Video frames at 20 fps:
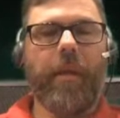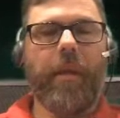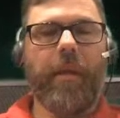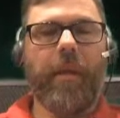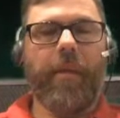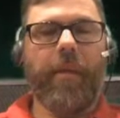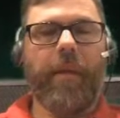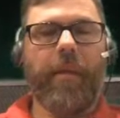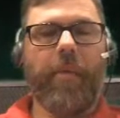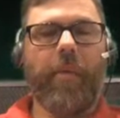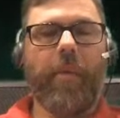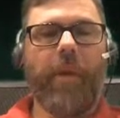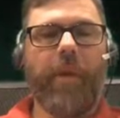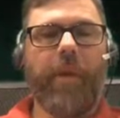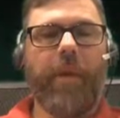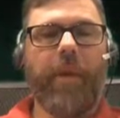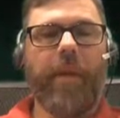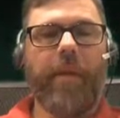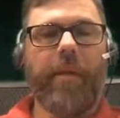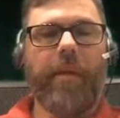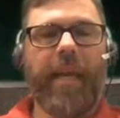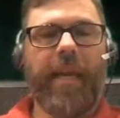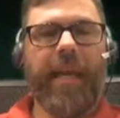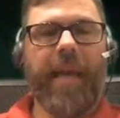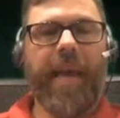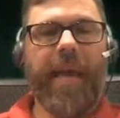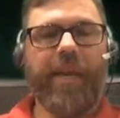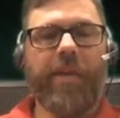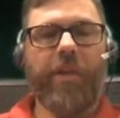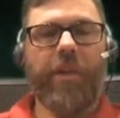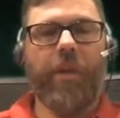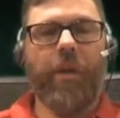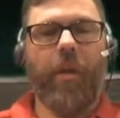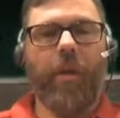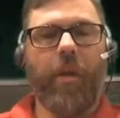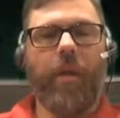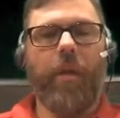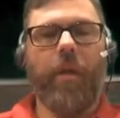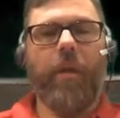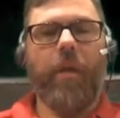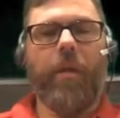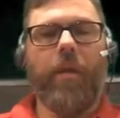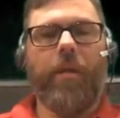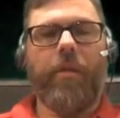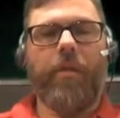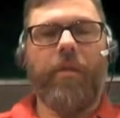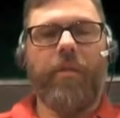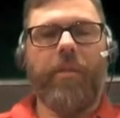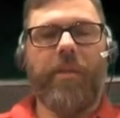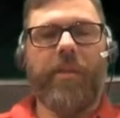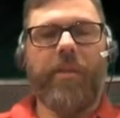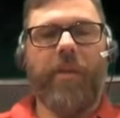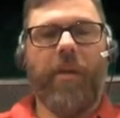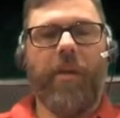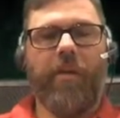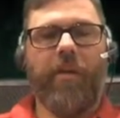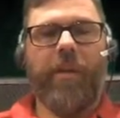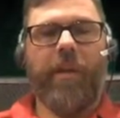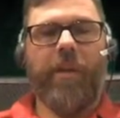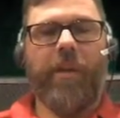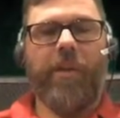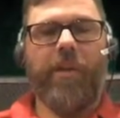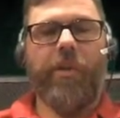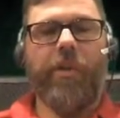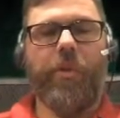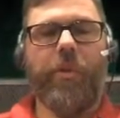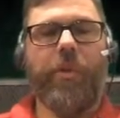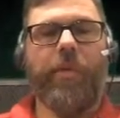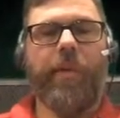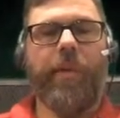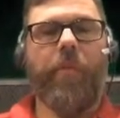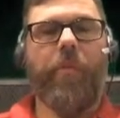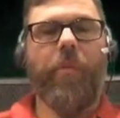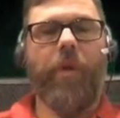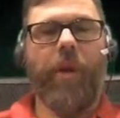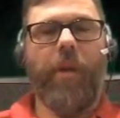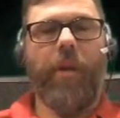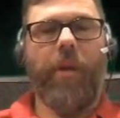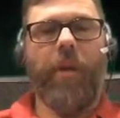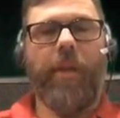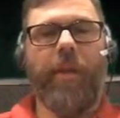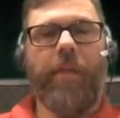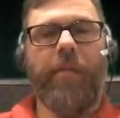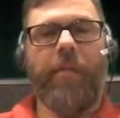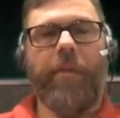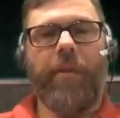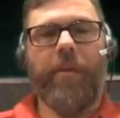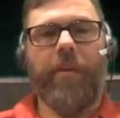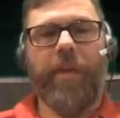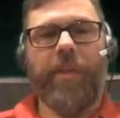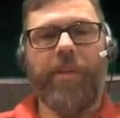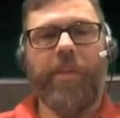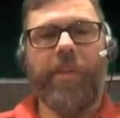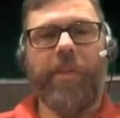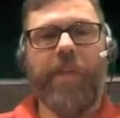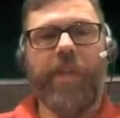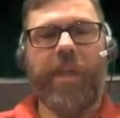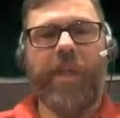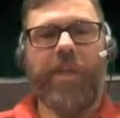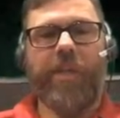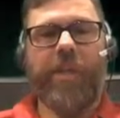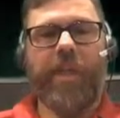that we can take action on to resolve the issue, and then run the configuration change